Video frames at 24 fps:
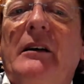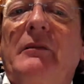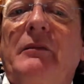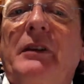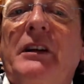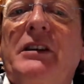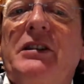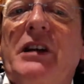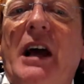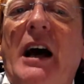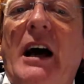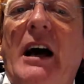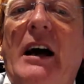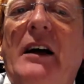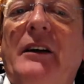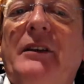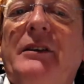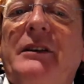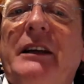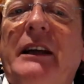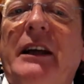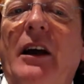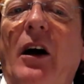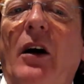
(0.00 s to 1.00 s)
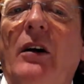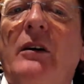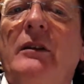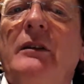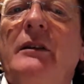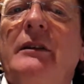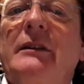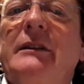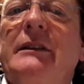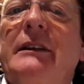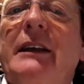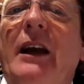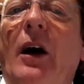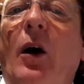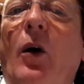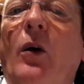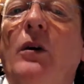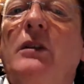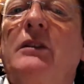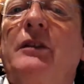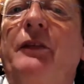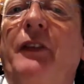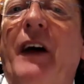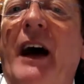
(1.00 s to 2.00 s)
which are the
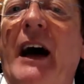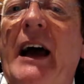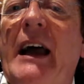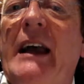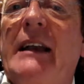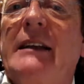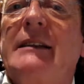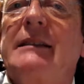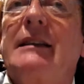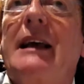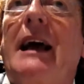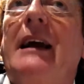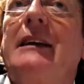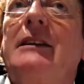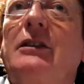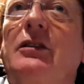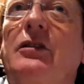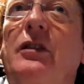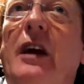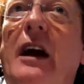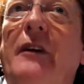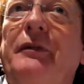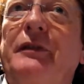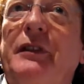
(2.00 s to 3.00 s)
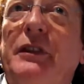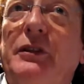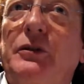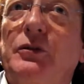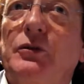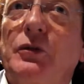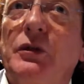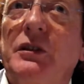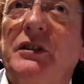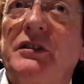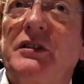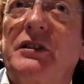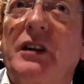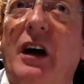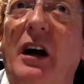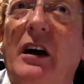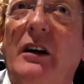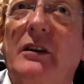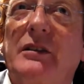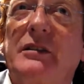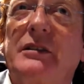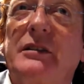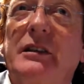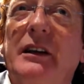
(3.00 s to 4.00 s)
old vines, uncrafted
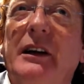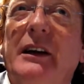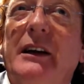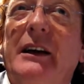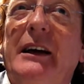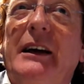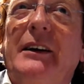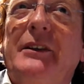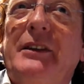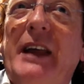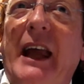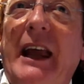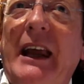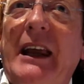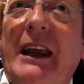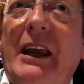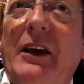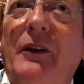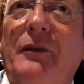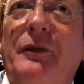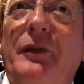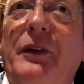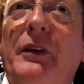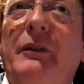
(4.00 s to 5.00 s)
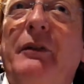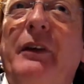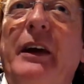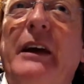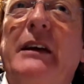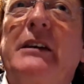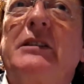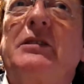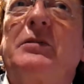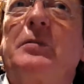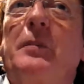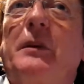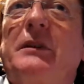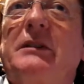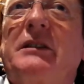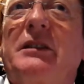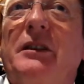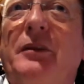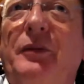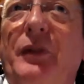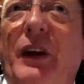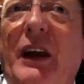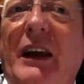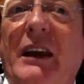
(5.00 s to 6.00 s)
rootstocks. They give a very
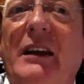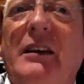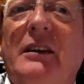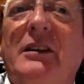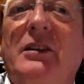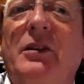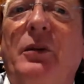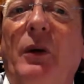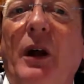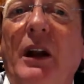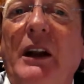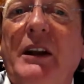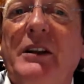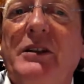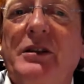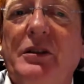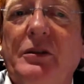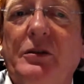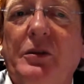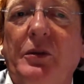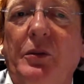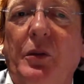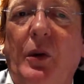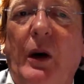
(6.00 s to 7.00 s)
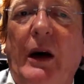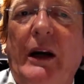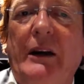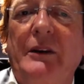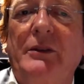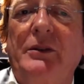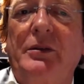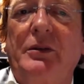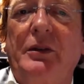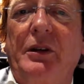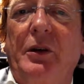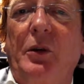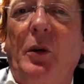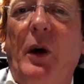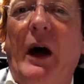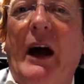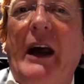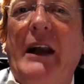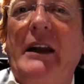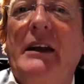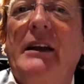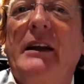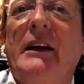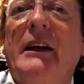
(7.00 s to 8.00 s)
specific quality to the
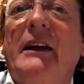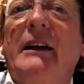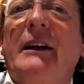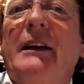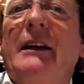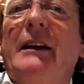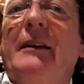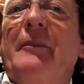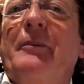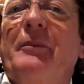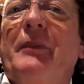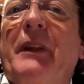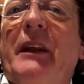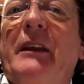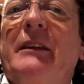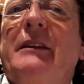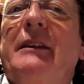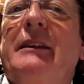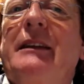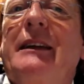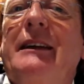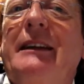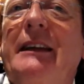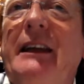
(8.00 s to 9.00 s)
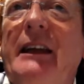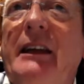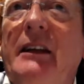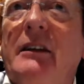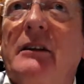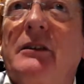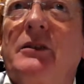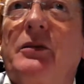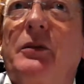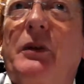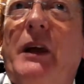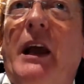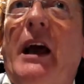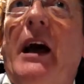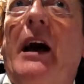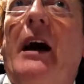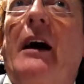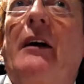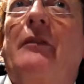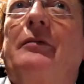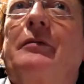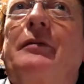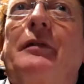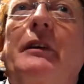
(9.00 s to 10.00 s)
wine. The yield we
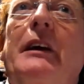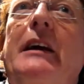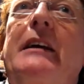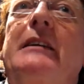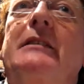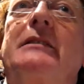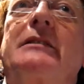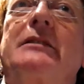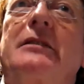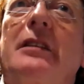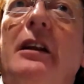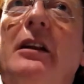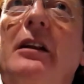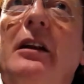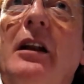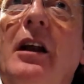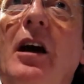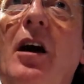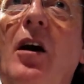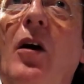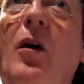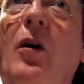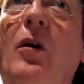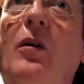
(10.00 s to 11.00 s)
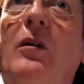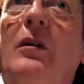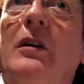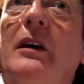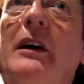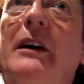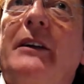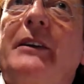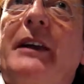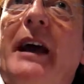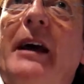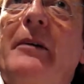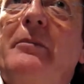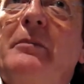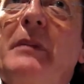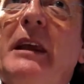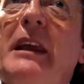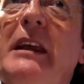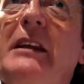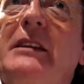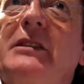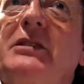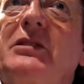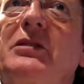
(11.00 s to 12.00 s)
have is low. That
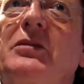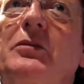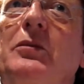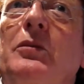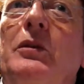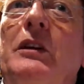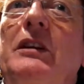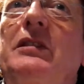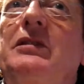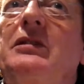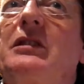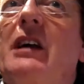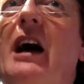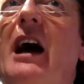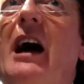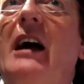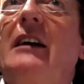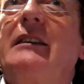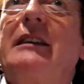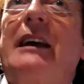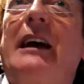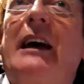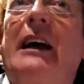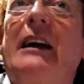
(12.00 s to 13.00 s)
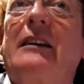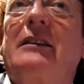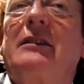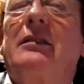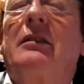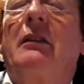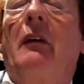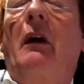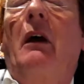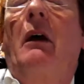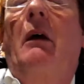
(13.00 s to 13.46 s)
means we start at